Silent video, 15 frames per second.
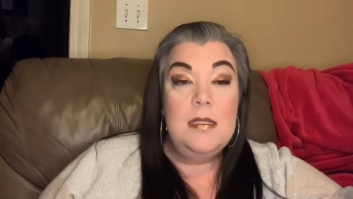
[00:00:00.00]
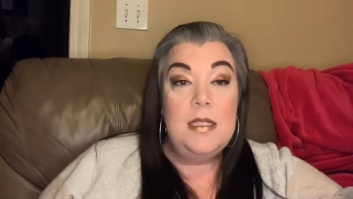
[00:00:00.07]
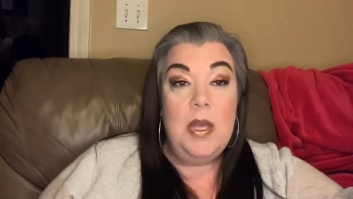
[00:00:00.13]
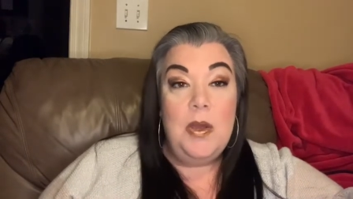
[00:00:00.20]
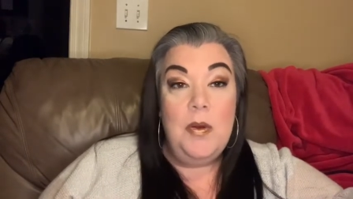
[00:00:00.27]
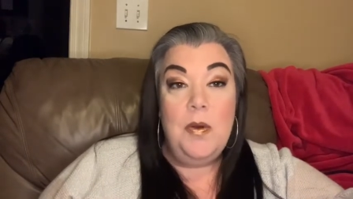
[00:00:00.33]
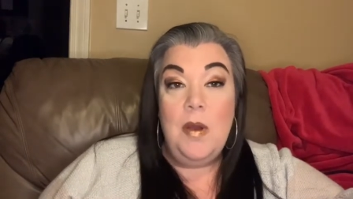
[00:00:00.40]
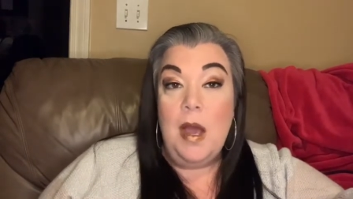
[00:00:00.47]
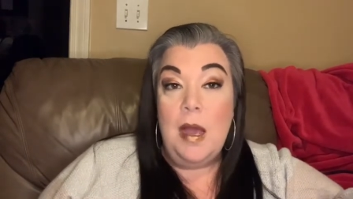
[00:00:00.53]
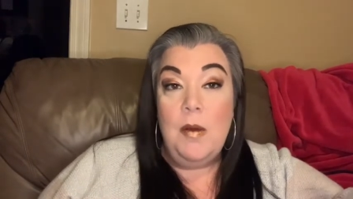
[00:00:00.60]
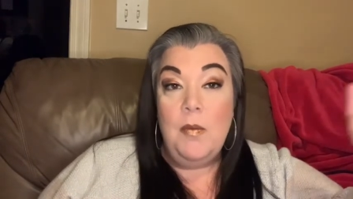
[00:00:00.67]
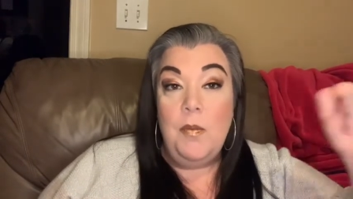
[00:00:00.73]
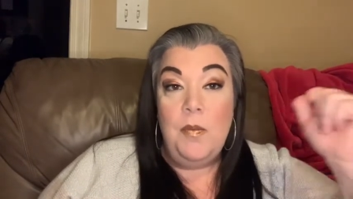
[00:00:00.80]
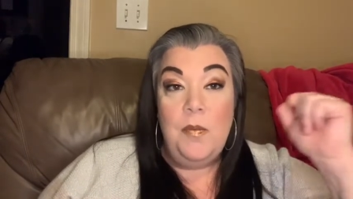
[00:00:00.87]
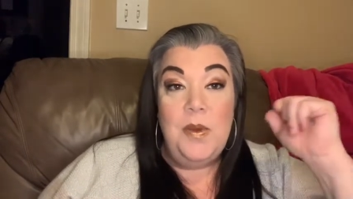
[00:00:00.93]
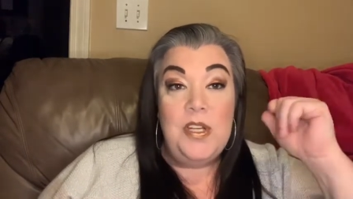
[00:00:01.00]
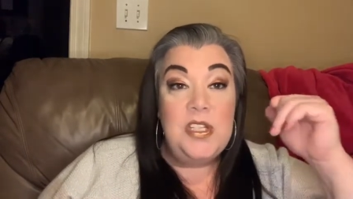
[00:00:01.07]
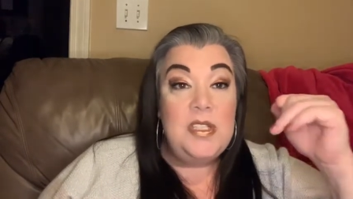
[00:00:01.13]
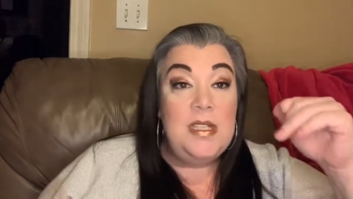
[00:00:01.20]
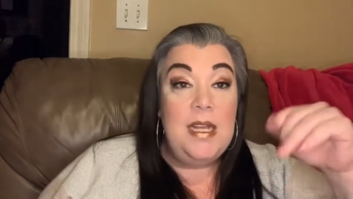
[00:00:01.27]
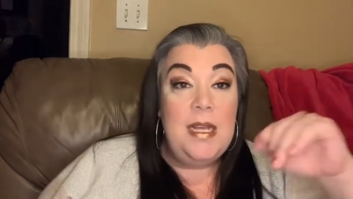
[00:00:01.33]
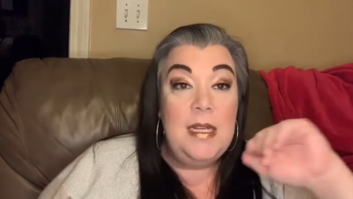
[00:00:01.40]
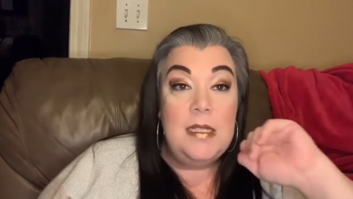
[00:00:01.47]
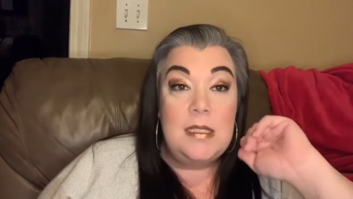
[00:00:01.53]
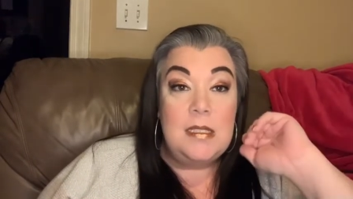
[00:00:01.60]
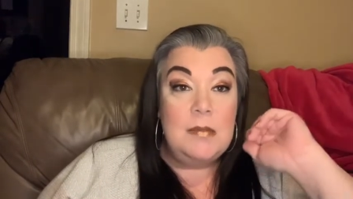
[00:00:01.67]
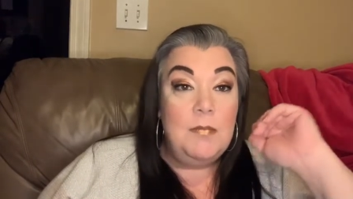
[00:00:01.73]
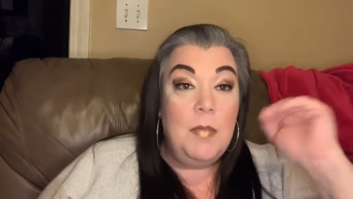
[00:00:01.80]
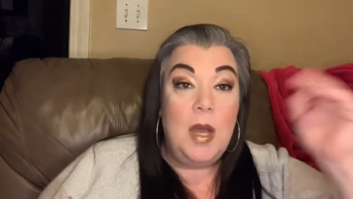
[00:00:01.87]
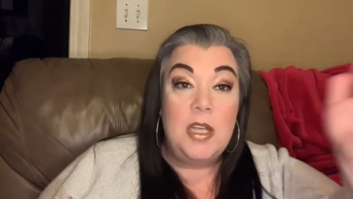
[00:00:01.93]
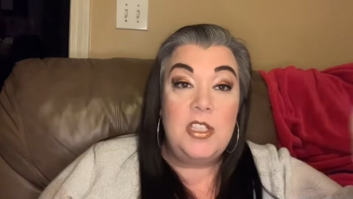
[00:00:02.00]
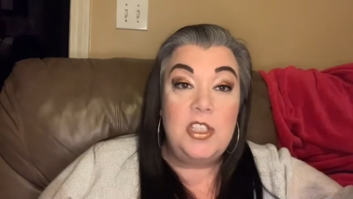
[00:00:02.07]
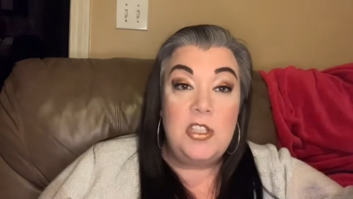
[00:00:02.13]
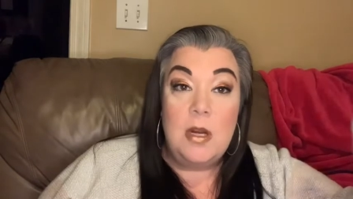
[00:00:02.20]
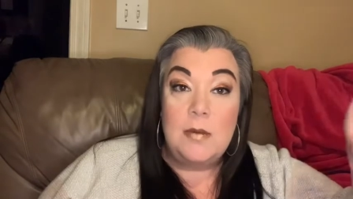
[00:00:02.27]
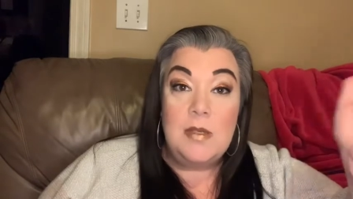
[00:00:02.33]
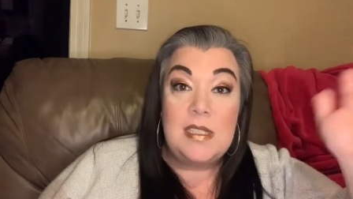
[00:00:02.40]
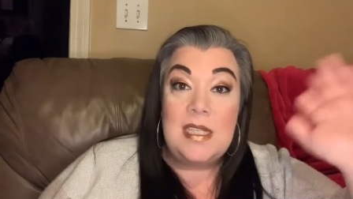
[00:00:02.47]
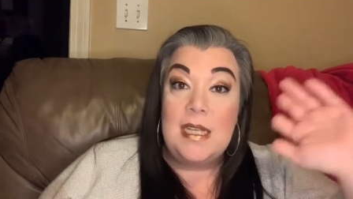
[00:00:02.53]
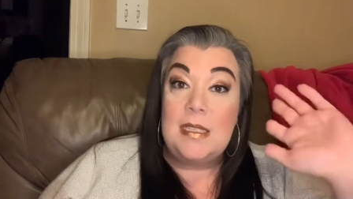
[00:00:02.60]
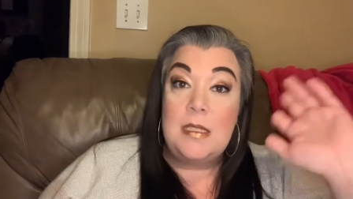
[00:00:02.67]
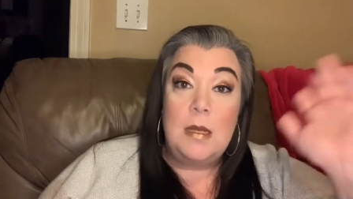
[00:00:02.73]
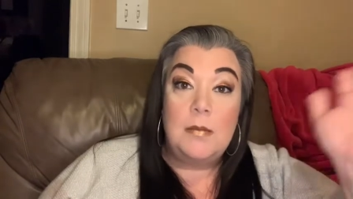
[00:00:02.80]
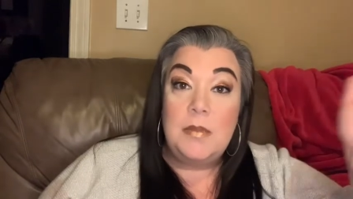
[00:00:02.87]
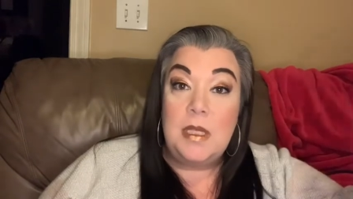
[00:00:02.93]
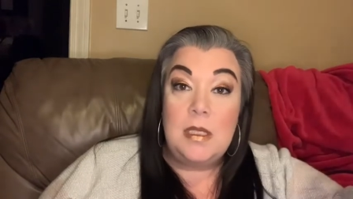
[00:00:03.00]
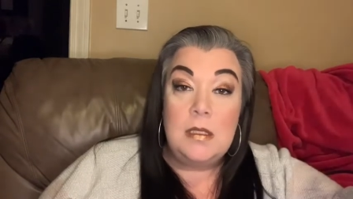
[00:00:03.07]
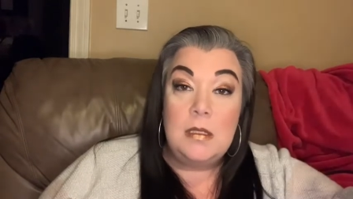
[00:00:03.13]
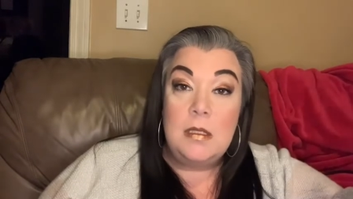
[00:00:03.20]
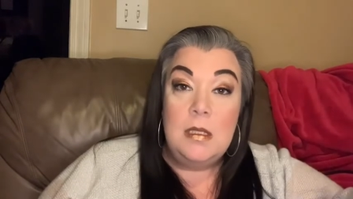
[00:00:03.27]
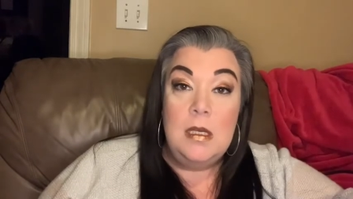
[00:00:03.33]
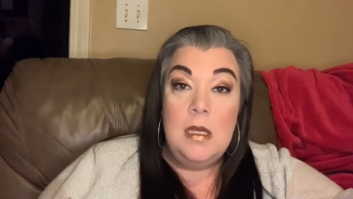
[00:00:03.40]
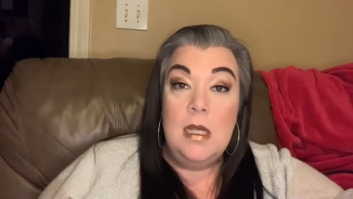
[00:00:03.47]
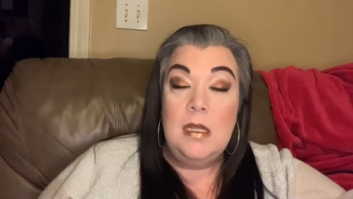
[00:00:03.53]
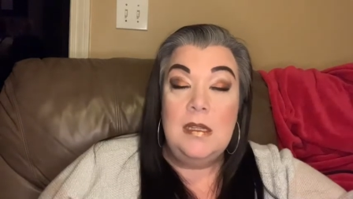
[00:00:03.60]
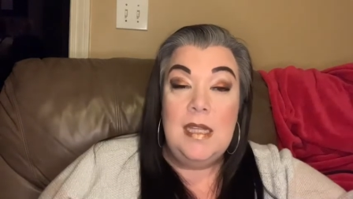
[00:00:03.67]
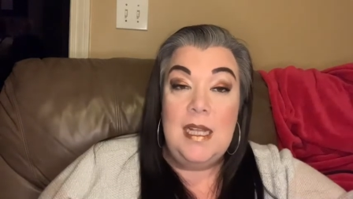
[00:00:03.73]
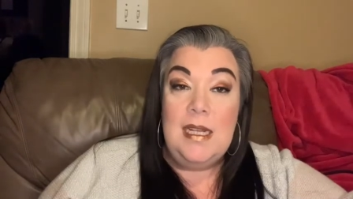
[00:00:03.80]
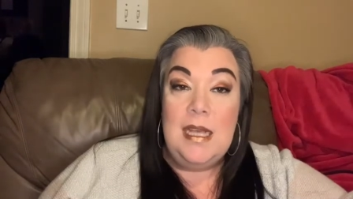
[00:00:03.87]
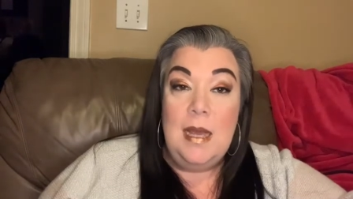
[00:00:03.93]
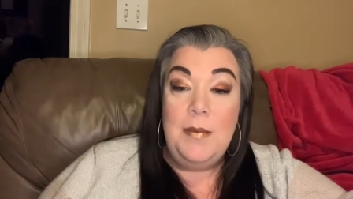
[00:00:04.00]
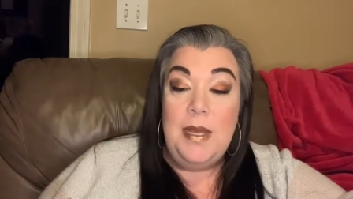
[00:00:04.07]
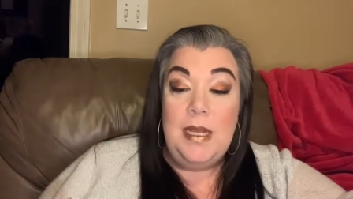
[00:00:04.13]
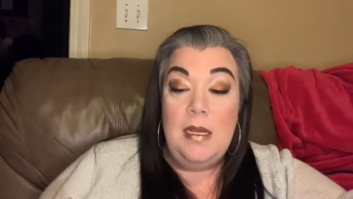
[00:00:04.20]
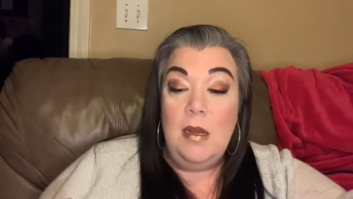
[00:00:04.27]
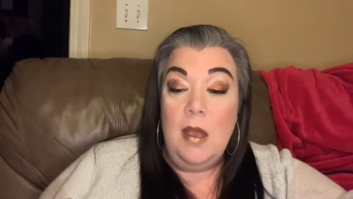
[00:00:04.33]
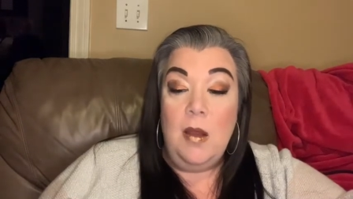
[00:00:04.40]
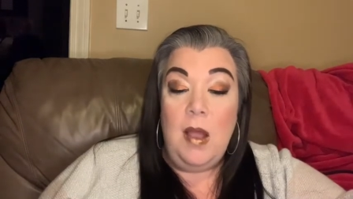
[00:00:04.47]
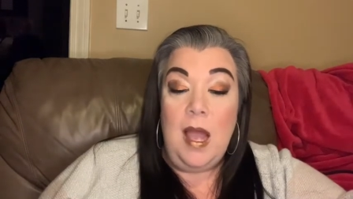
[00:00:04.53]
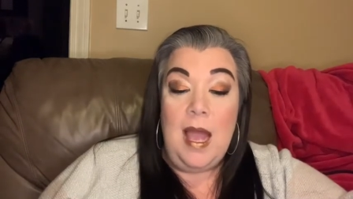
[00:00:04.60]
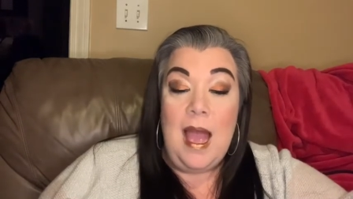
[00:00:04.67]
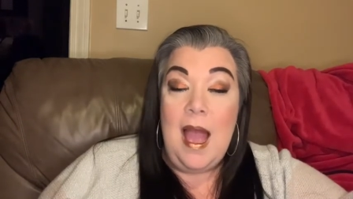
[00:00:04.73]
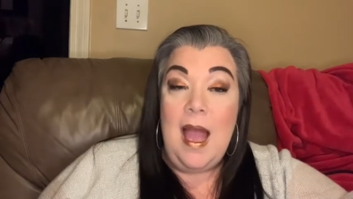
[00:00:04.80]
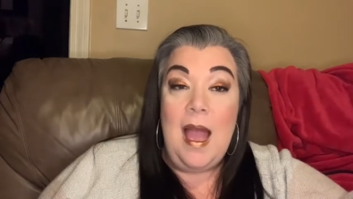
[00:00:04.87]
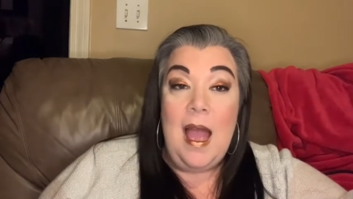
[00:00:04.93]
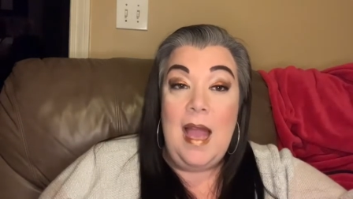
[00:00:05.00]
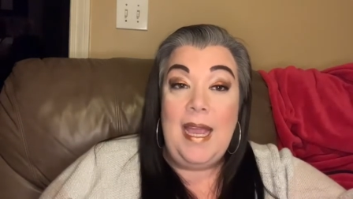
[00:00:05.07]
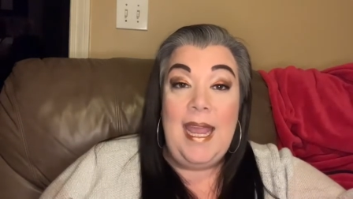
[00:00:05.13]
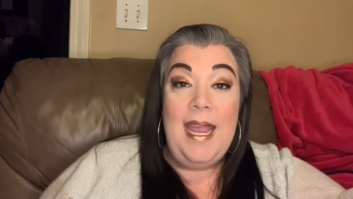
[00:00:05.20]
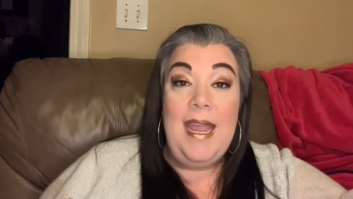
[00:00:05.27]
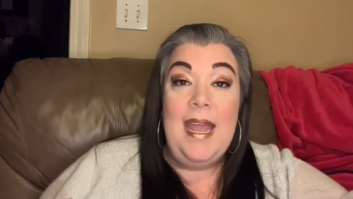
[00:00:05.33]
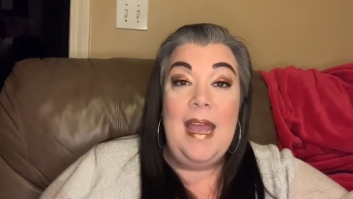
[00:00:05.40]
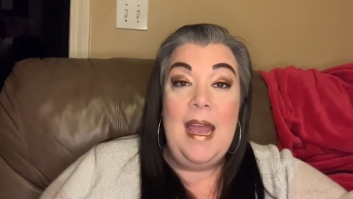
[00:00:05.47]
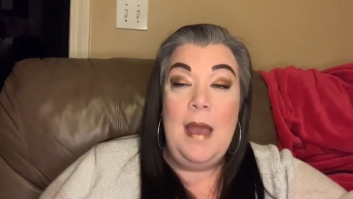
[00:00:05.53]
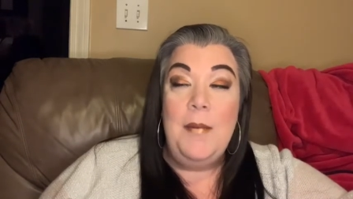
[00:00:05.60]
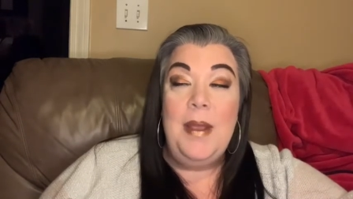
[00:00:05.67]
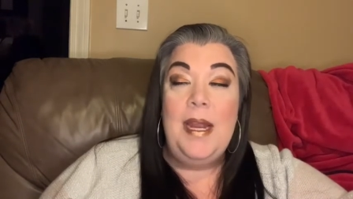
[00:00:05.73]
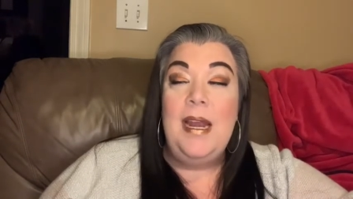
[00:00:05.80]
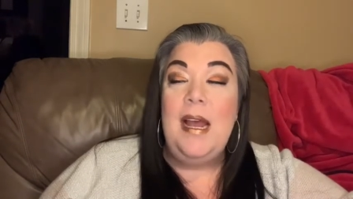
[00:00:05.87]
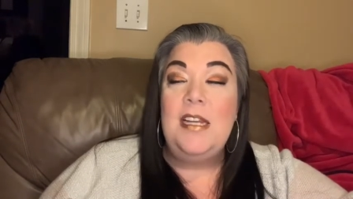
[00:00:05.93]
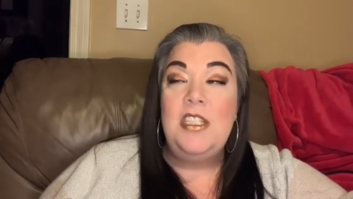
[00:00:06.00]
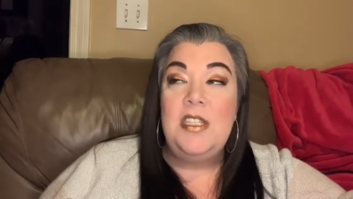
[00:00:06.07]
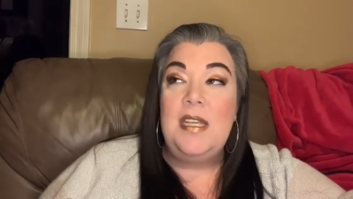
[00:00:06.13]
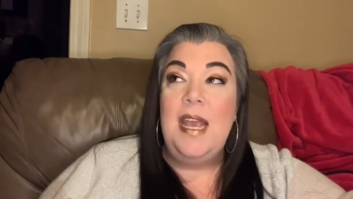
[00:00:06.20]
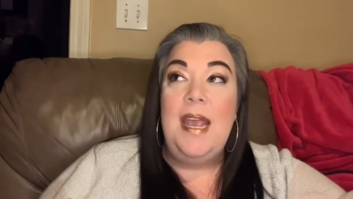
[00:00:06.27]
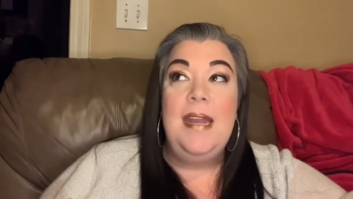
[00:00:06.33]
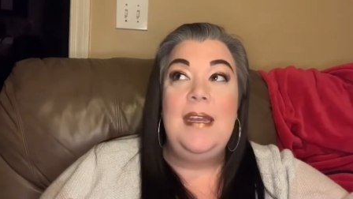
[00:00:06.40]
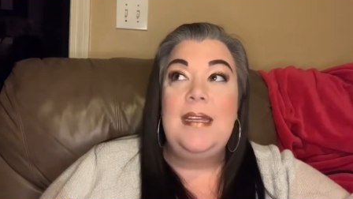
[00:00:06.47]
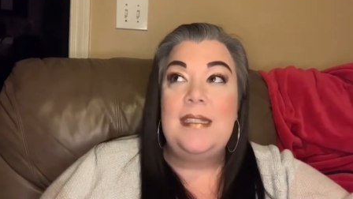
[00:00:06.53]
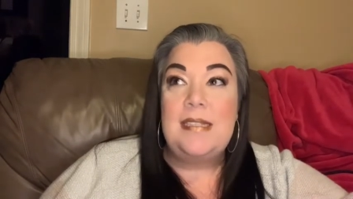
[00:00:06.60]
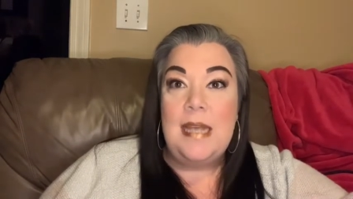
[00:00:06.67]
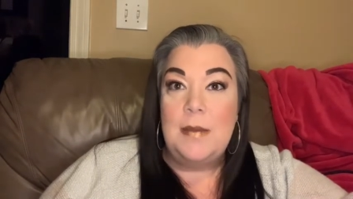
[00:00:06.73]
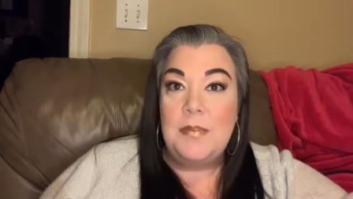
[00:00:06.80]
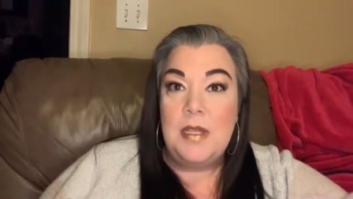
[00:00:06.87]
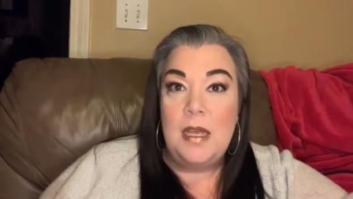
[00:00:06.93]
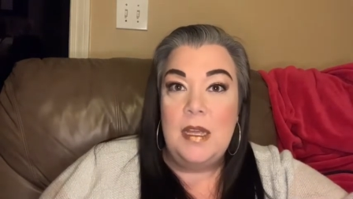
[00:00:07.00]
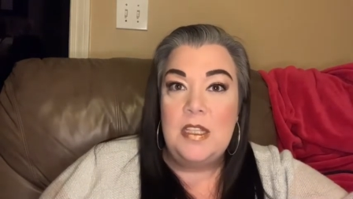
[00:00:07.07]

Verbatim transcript: So we just need Charm to say something. But I mean, I, I can't, I mean, I just can't accept a